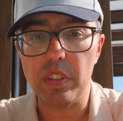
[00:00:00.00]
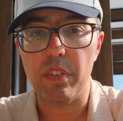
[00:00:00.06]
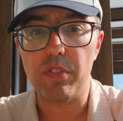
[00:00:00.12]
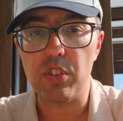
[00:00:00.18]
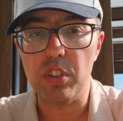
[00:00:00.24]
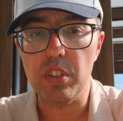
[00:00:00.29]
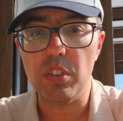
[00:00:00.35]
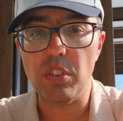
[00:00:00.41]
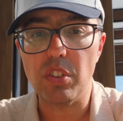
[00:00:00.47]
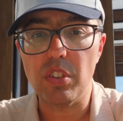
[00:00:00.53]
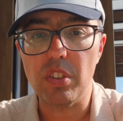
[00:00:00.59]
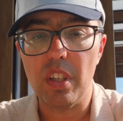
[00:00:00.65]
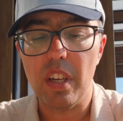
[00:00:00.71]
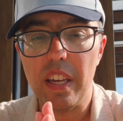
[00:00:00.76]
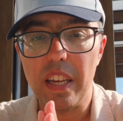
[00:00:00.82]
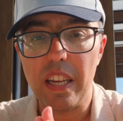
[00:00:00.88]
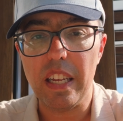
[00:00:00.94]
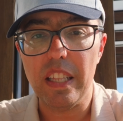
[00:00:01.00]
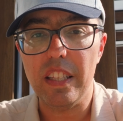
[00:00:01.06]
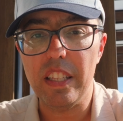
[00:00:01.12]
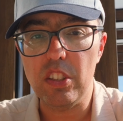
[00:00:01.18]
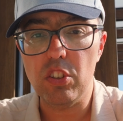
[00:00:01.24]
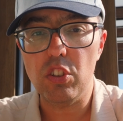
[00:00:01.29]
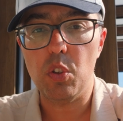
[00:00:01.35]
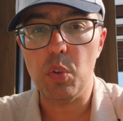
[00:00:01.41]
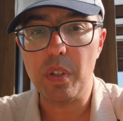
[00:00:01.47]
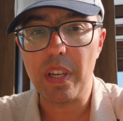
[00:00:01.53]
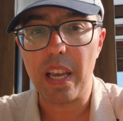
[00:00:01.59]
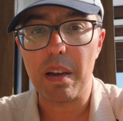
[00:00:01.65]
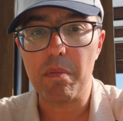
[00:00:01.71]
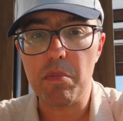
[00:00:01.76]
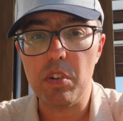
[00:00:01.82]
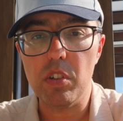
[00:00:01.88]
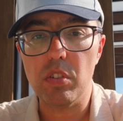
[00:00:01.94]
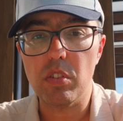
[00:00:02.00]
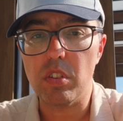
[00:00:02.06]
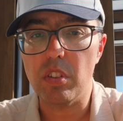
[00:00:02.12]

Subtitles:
difference in these two cameras?